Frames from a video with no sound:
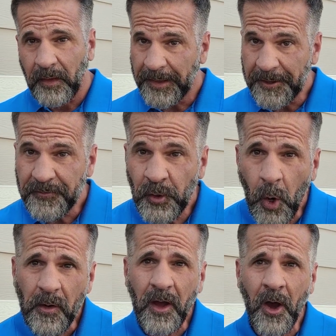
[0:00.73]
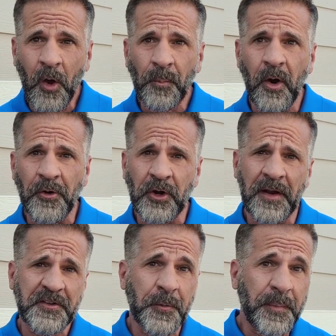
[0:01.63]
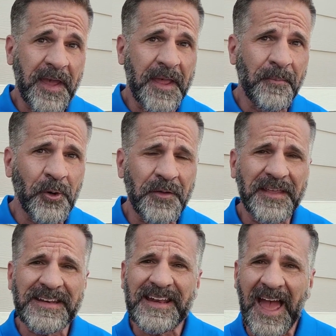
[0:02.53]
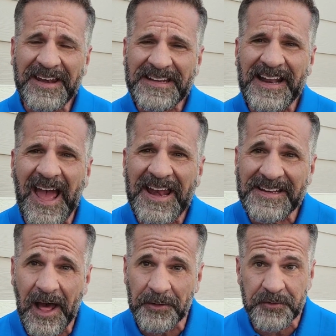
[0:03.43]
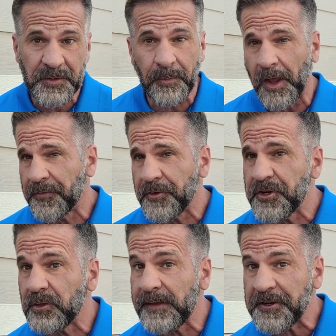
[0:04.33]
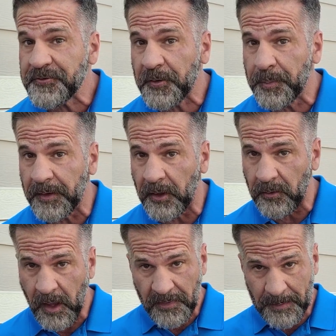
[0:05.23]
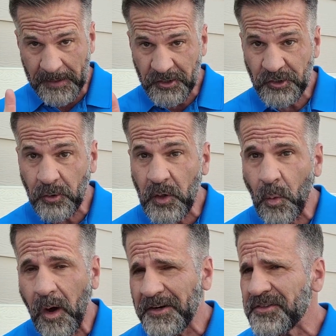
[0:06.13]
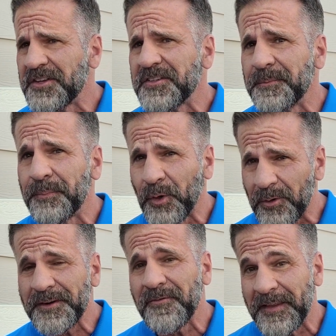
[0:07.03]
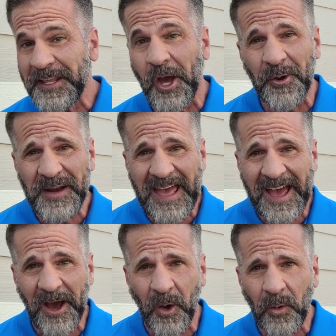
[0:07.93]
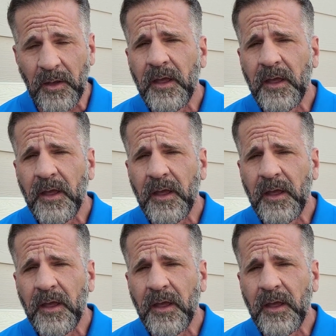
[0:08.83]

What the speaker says: If you're a homeowner and you pay more than $99 a month for your electric bill, then make sure to watch this important video now.